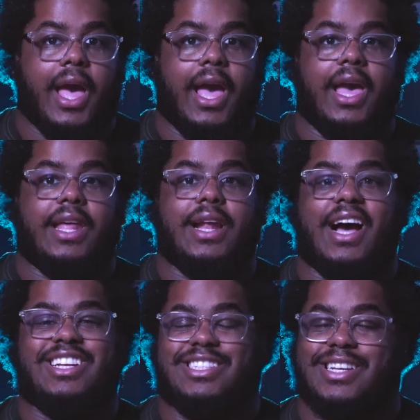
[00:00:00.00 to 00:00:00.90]
And
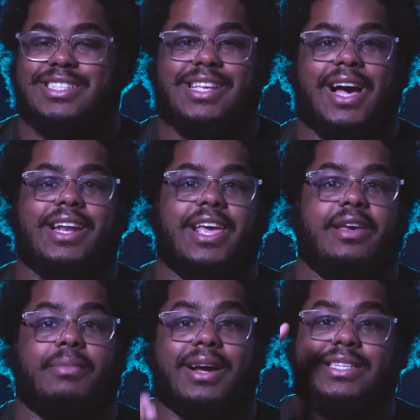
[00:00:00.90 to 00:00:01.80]
I just got
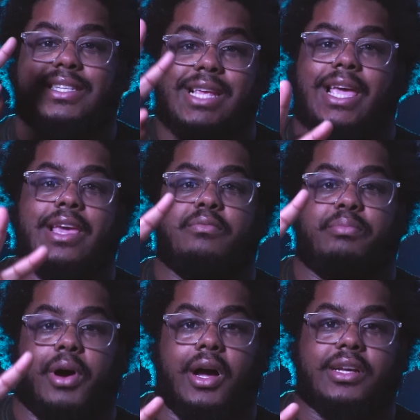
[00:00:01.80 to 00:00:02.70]
in my second
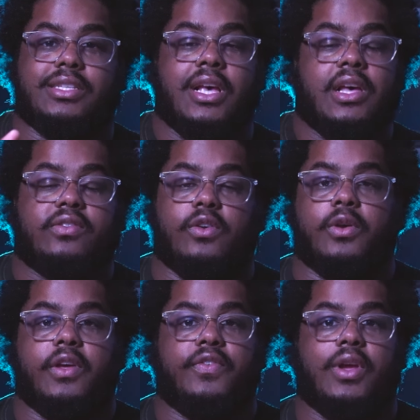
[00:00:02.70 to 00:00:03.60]
box. So
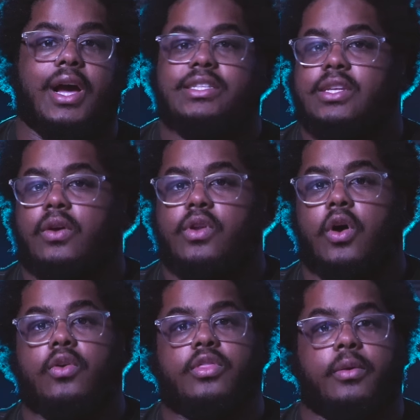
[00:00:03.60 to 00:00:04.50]
if you guys don't
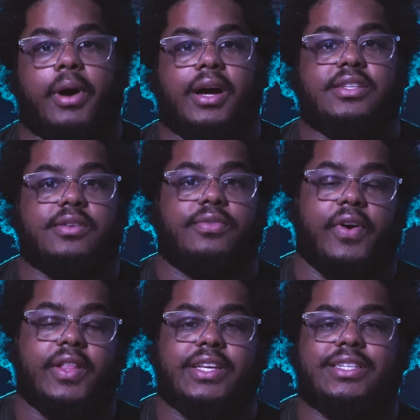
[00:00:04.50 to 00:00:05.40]
know, the Box of
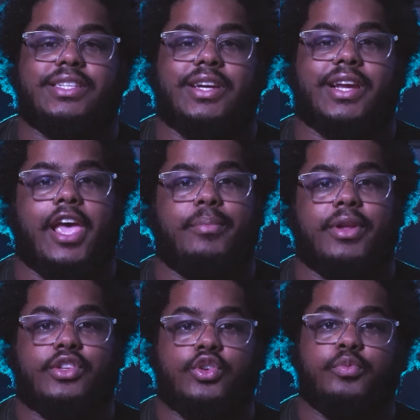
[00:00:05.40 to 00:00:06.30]
Fun this year came
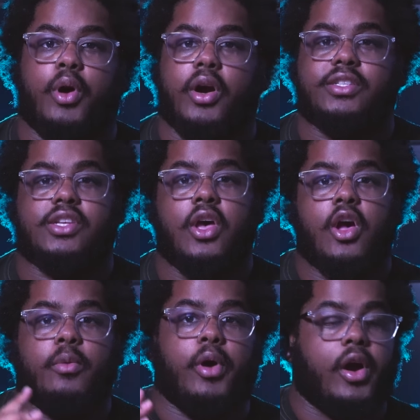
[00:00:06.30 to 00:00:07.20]
in two parts.
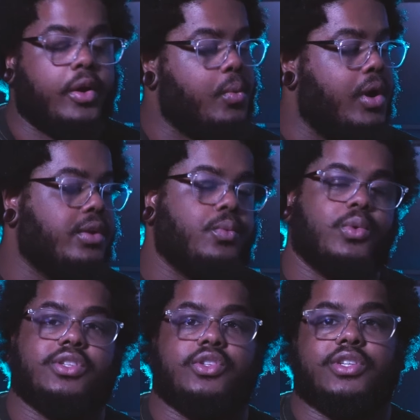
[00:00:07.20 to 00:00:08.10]
Part one
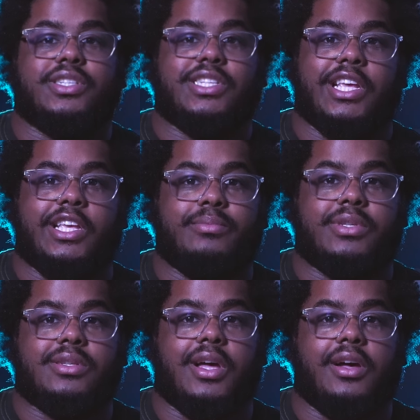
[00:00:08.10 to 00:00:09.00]
was your team
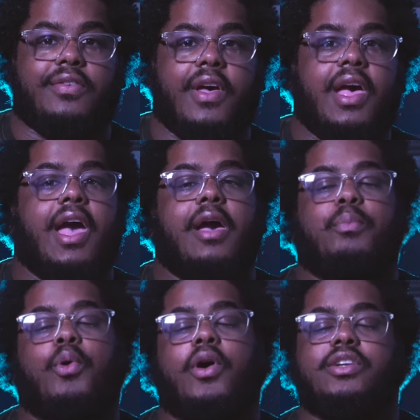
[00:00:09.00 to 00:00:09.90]
stuff,
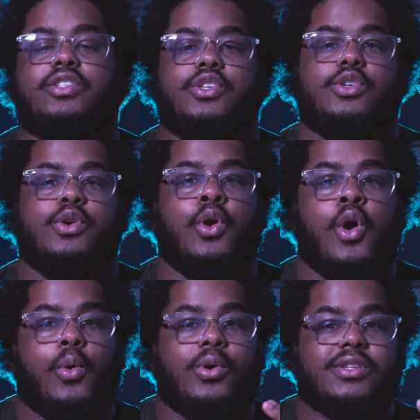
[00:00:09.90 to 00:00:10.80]
and part
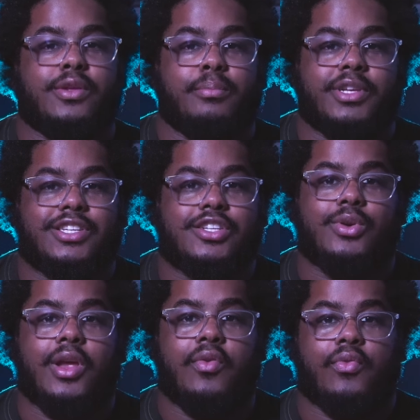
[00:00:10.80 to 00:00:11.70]
two was the
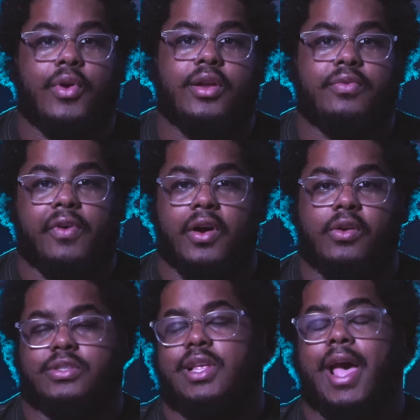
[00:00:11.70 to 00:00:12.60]
mystery Freddy
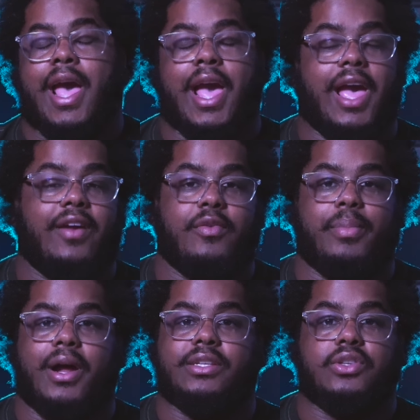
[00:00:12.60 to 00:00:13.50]
Funkos that
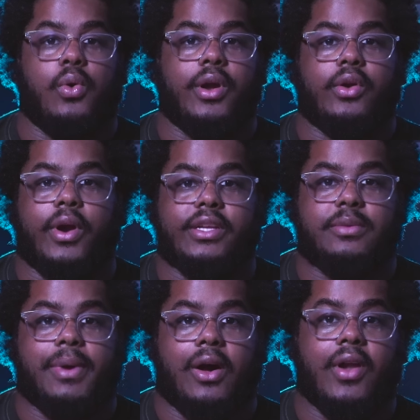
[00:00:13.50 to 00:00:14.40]
everybody's going
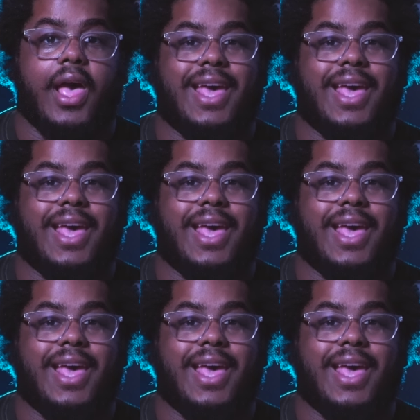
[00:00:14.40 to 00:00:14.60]
crazy about.